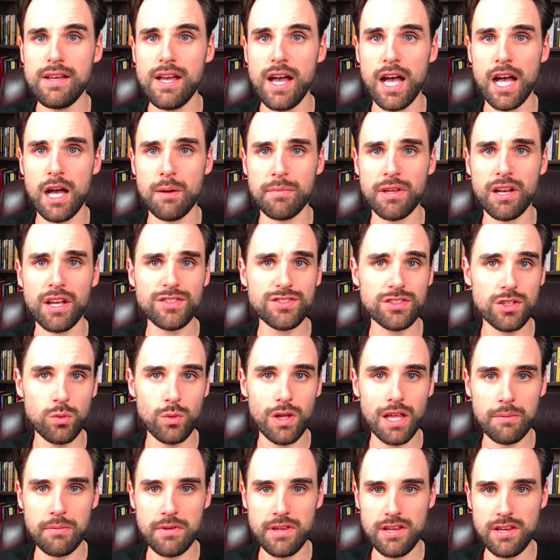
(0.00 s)
And also
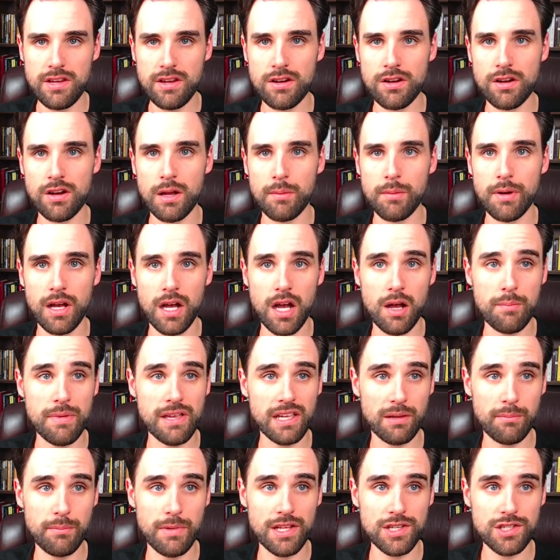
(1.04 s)
while I'm here, I'll
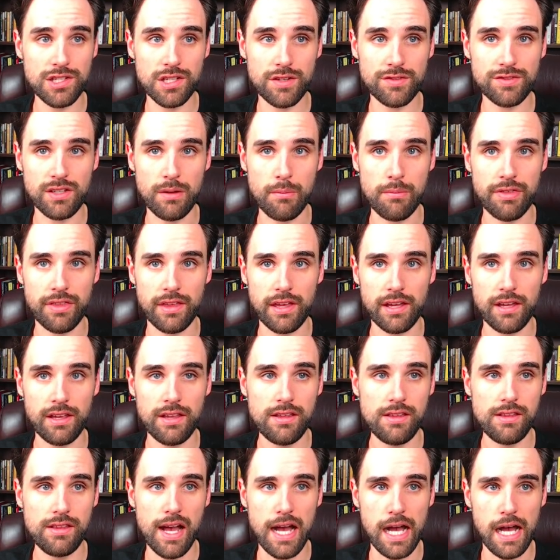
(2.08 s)
make a mention of something.
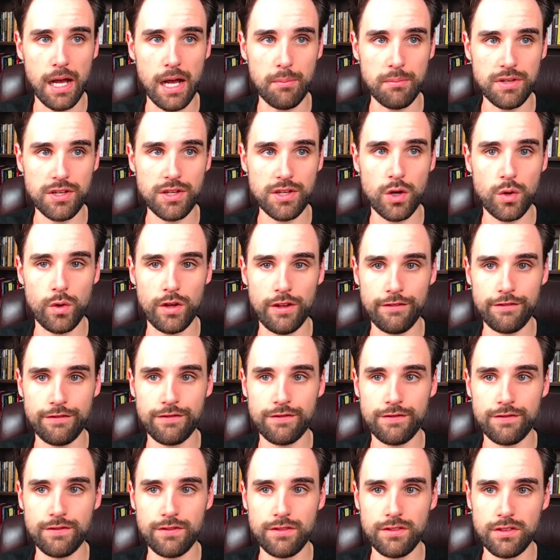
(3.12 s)
You know,
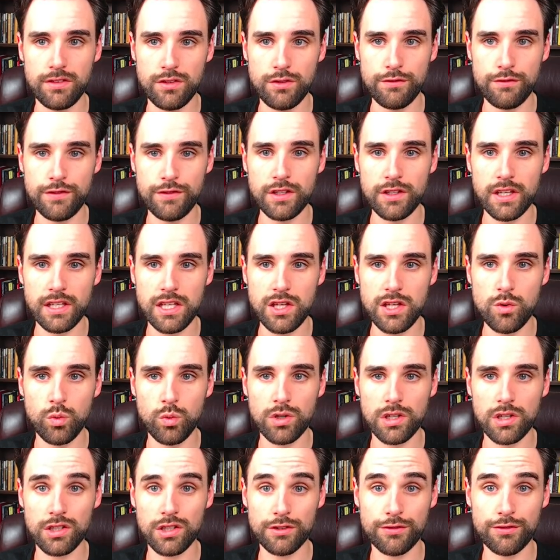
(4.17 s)
if you feel like you
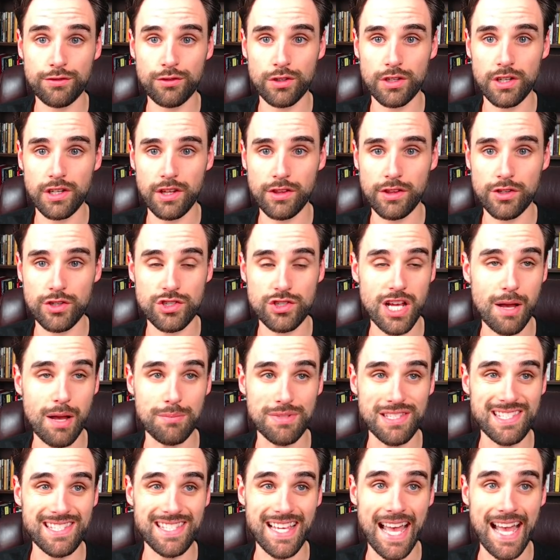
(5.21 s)
want to look for another job
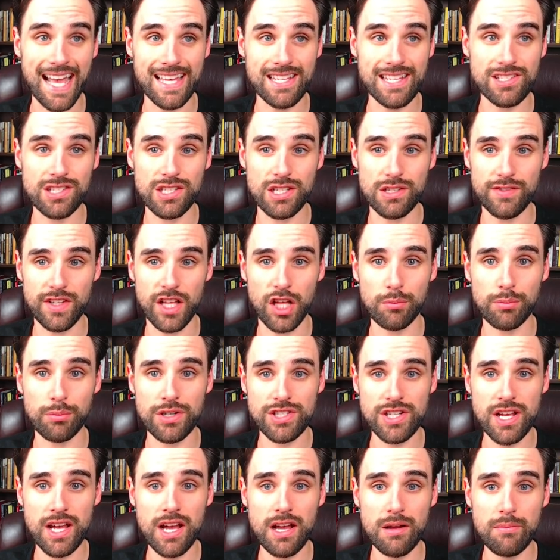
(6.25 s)
besides a developer
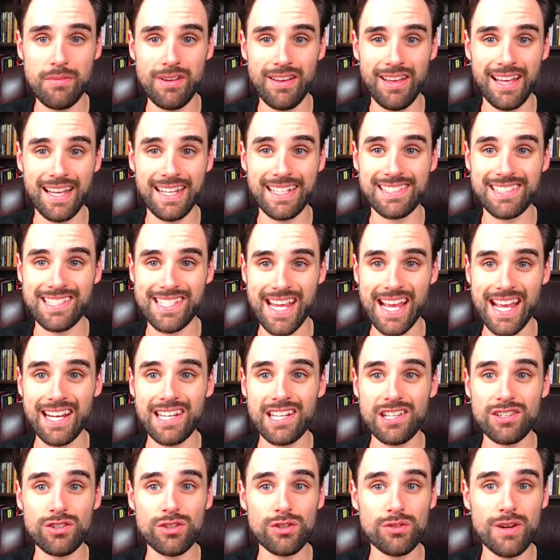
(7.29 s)
job,
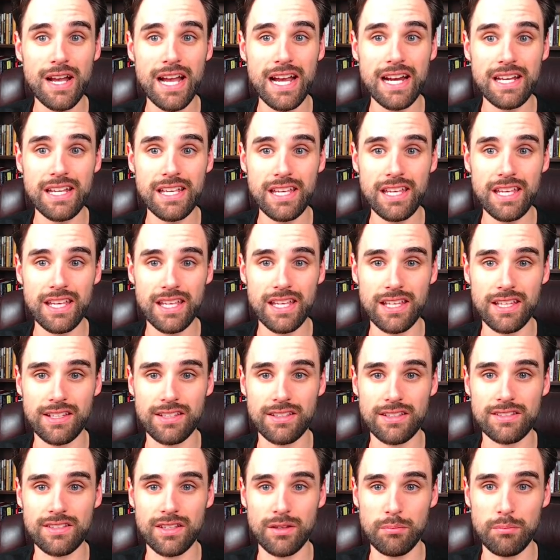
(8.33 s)
technical writing
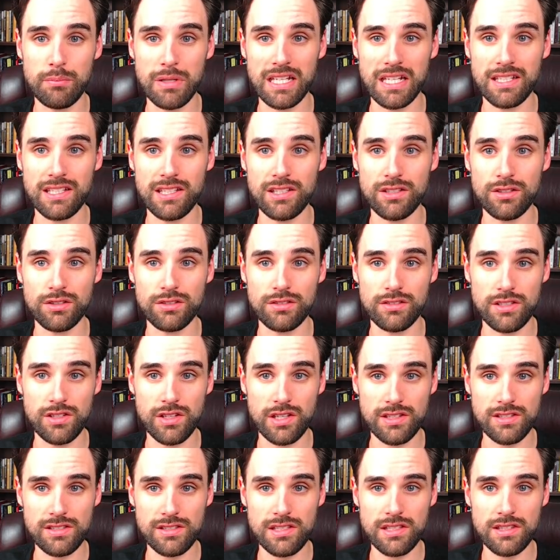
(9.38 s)
is a big deal. You
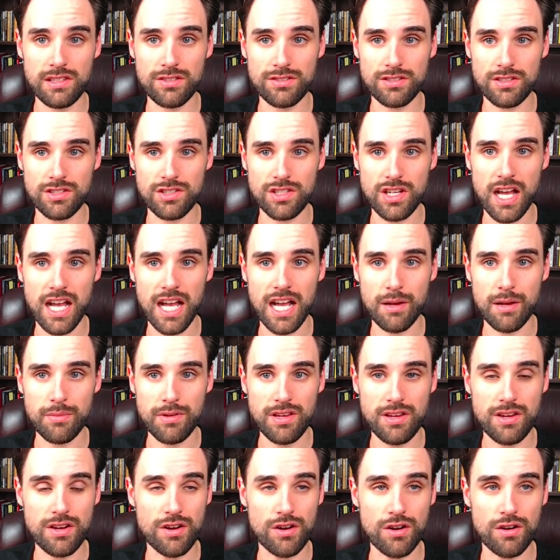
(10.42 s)
can see there's a job
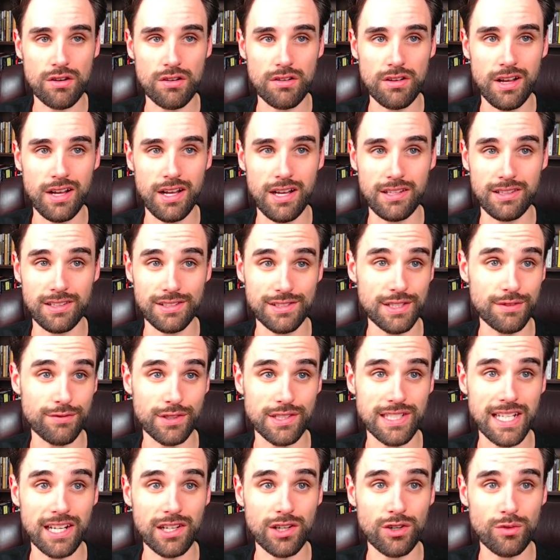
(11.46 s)
here listed
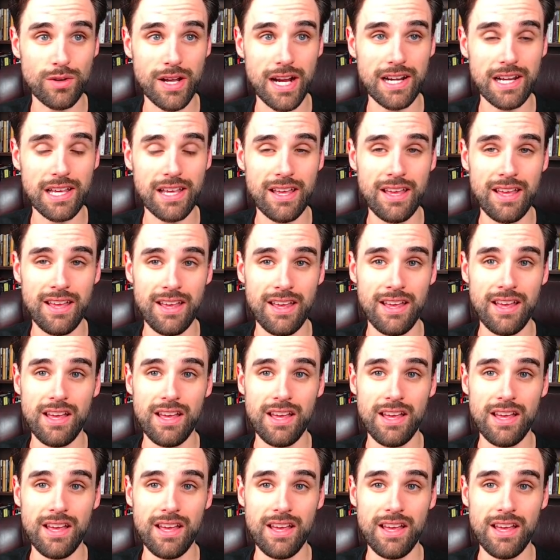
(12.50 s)
for technical writing.